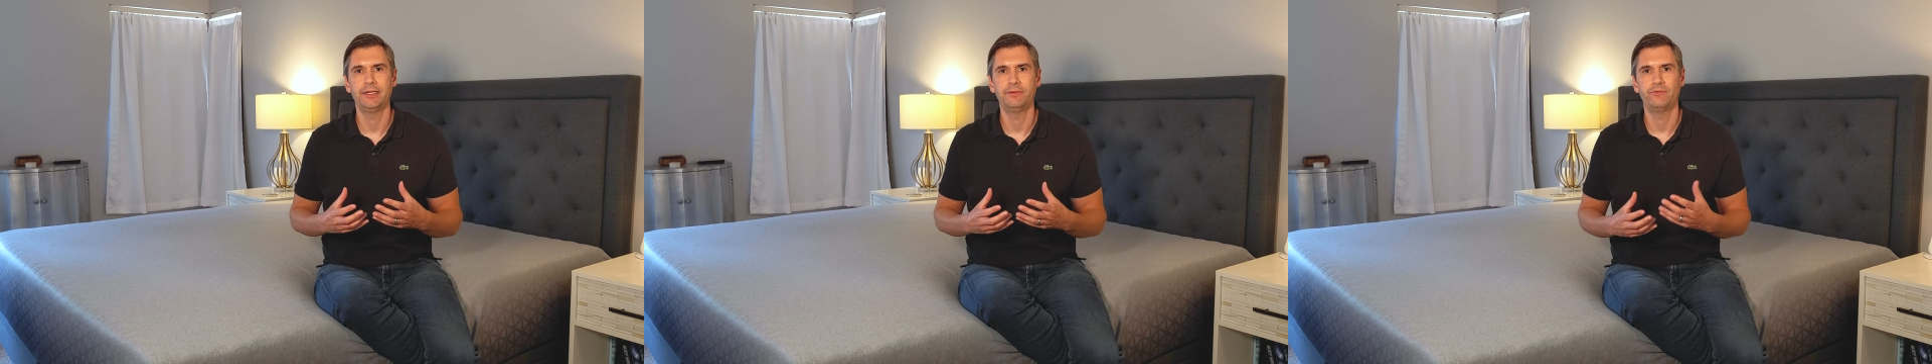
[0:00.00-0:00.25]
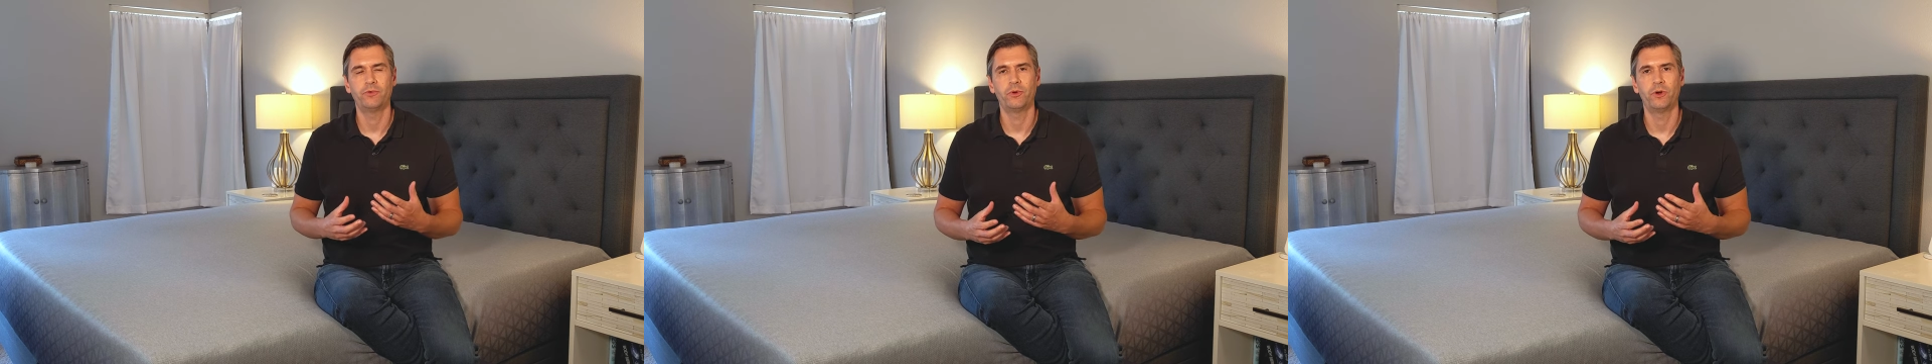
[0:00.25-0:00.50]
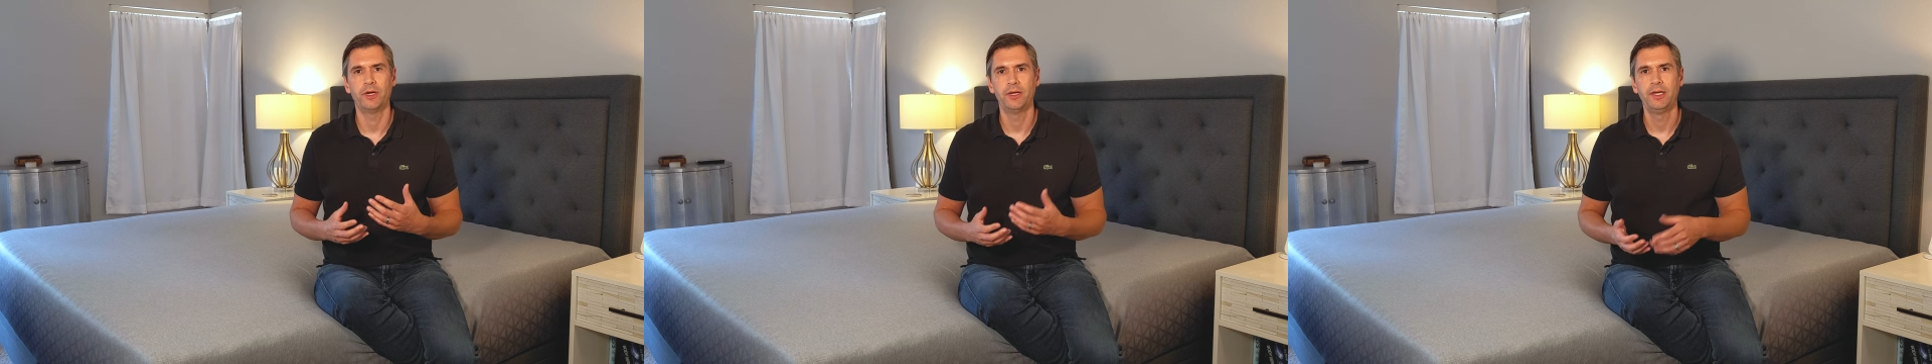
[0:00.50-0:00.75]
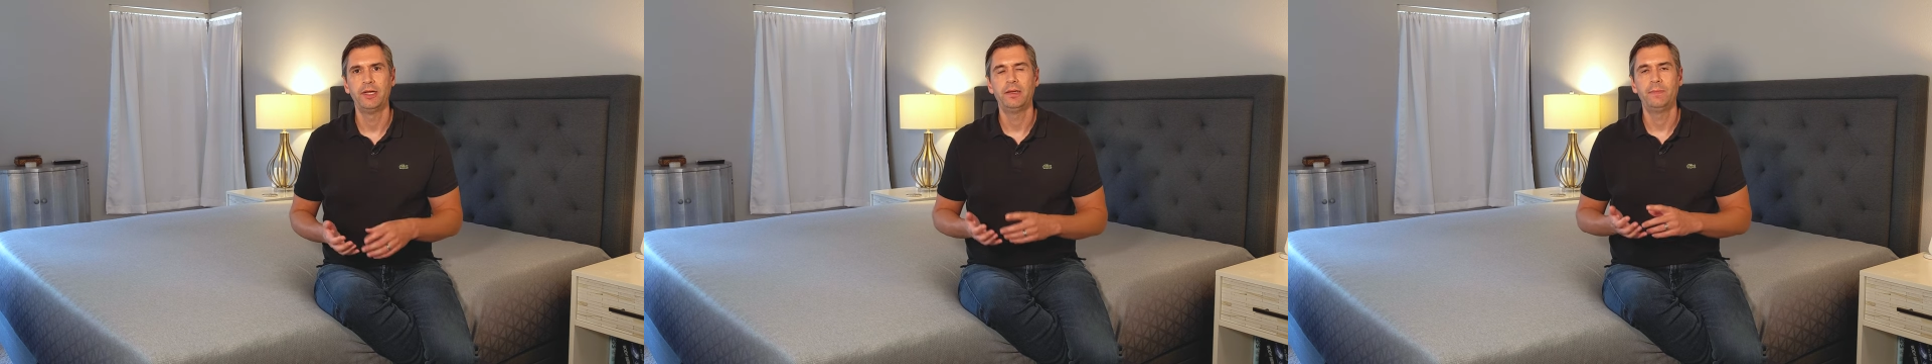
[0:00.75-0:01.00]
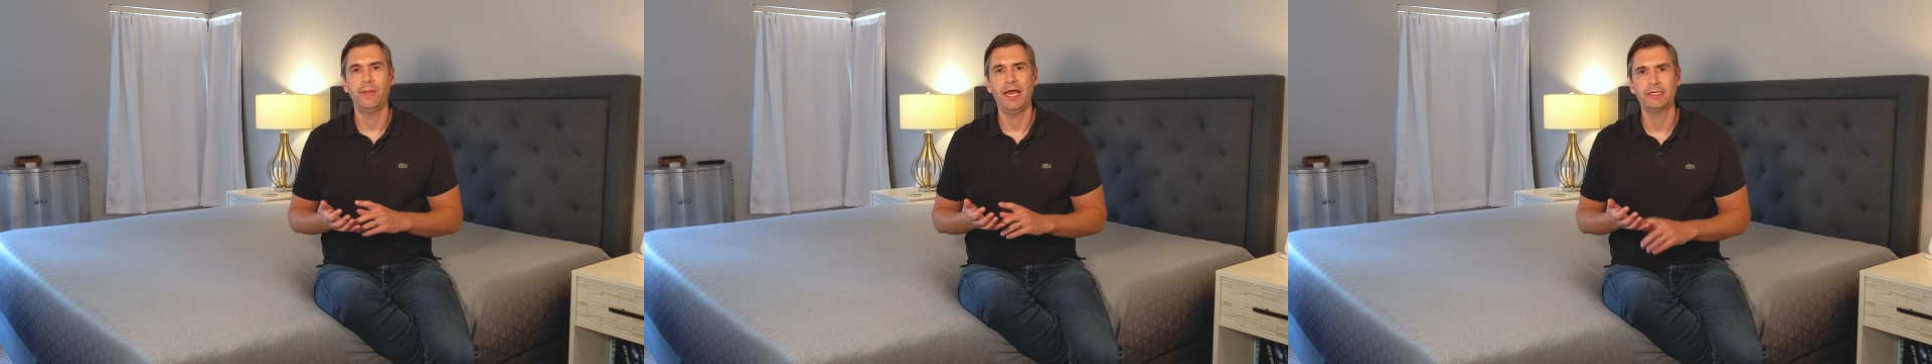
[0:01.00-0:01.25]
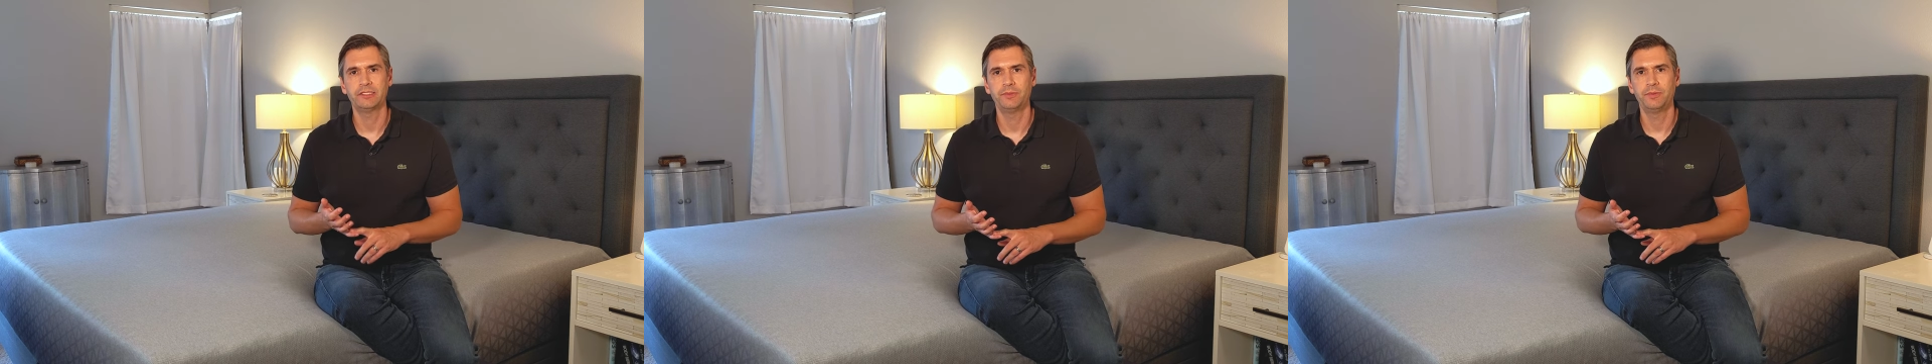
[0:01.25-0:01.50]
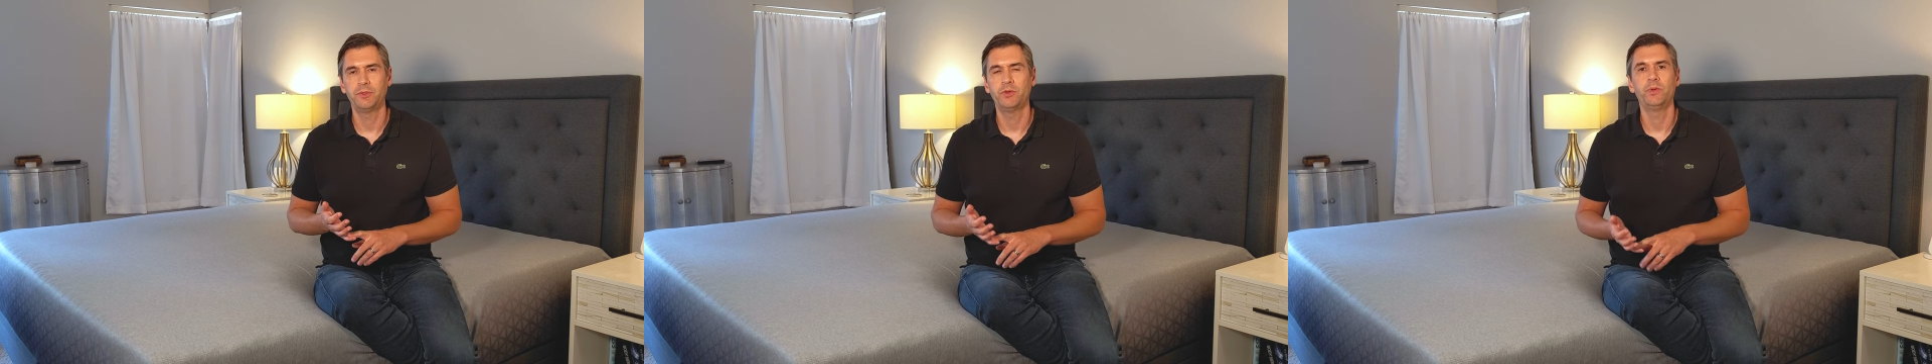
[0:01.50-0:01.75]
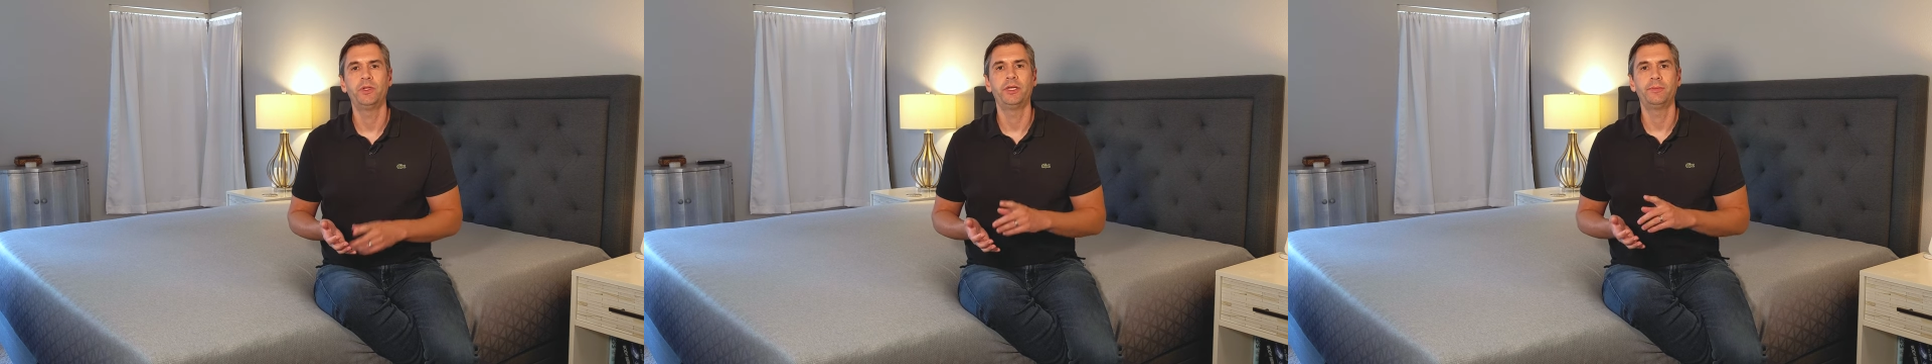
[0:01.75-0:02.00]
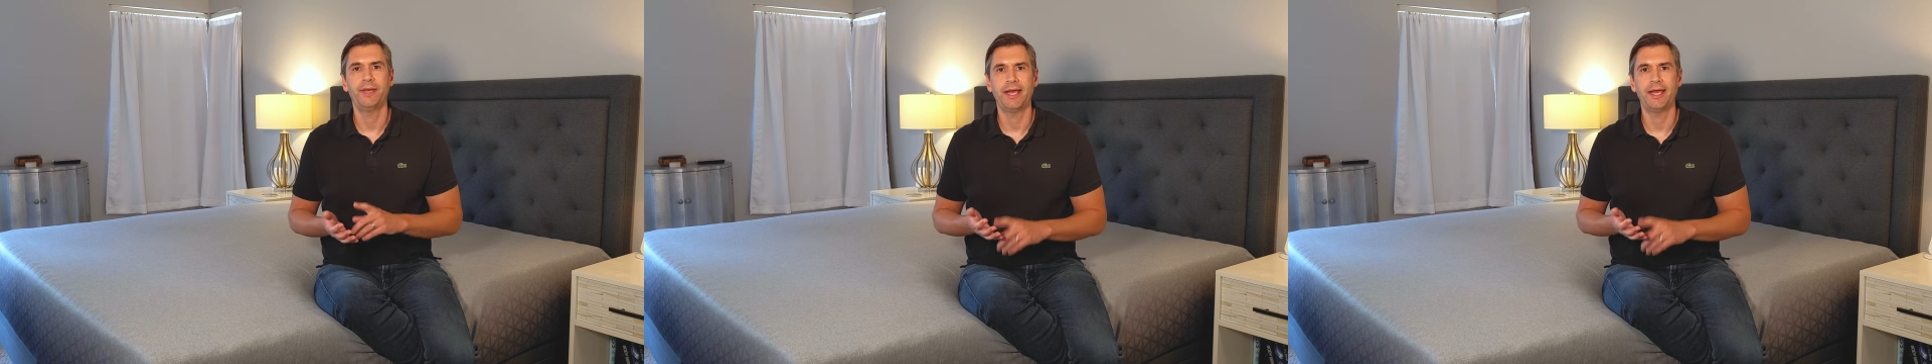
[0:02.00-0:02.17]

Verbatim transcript: it for maximum cooling,